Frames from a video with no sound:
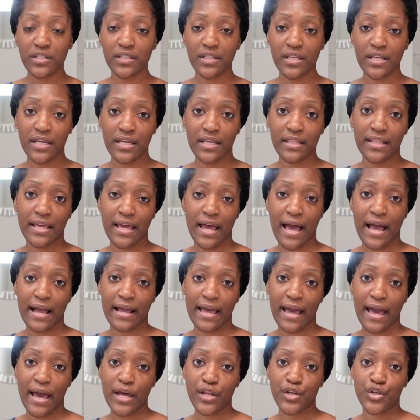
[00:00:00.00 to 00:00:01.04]
thing that I
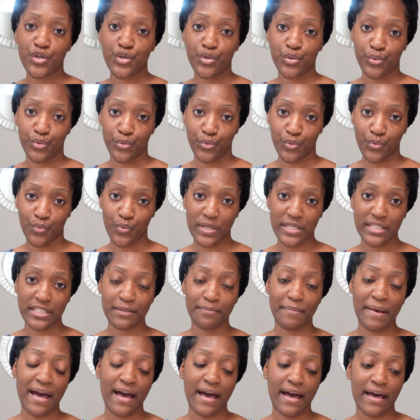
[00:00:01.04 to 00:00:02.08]
got new is
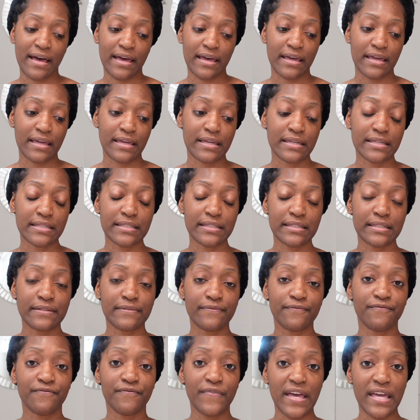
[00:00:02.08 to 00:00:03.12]
my
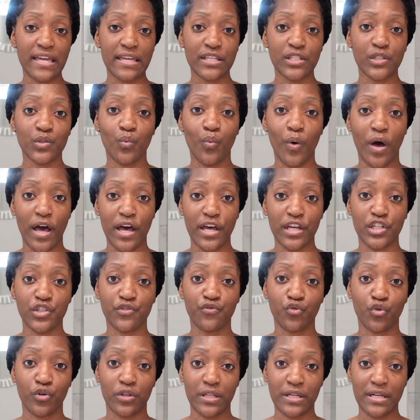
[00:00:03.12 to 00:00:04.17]
face wash
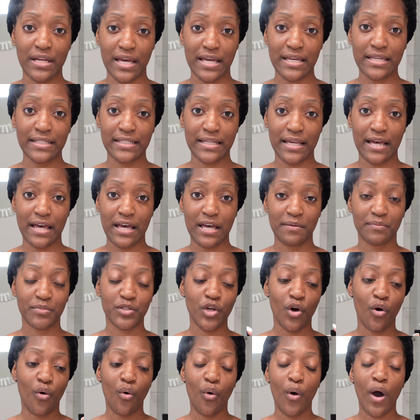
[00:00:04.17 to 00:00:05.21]
for the nighttime.
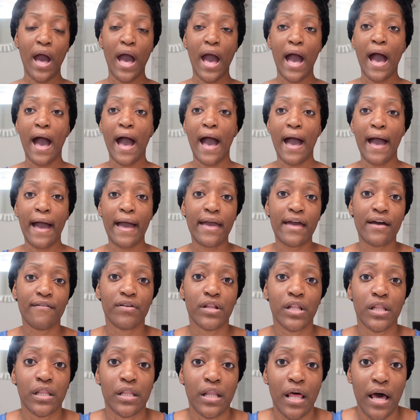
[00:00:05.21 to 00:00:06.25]
So I have a
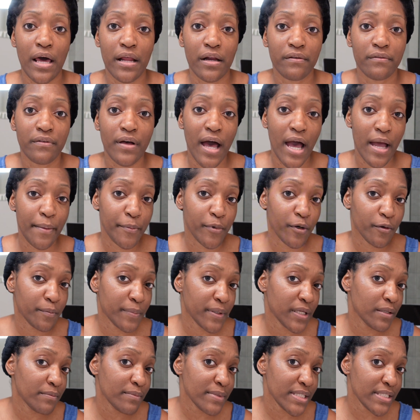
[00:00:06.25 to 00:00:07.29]
lot of
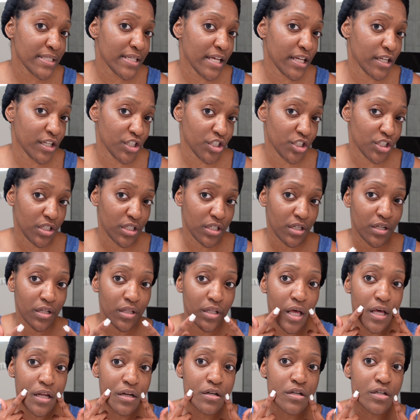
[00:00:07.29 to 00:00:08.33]
hyperpigmentation, a
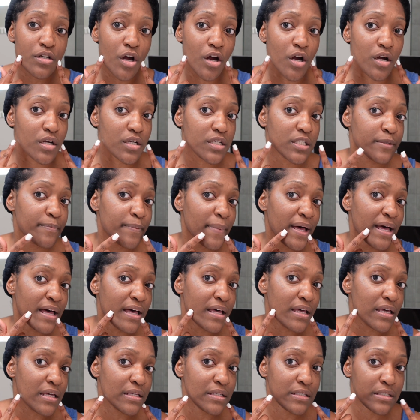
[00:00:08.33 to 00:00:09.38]
lot of dark
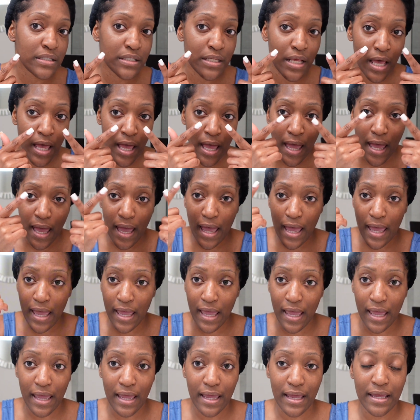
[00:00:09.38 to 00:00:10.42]
spots,
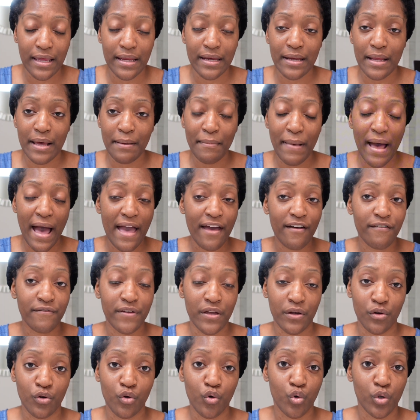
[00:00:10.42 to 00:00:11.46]
and I have
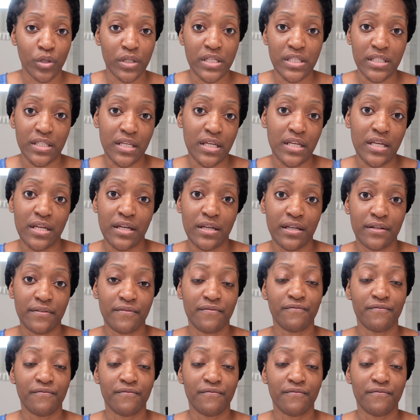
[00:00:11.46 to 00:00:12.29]
very oily skin.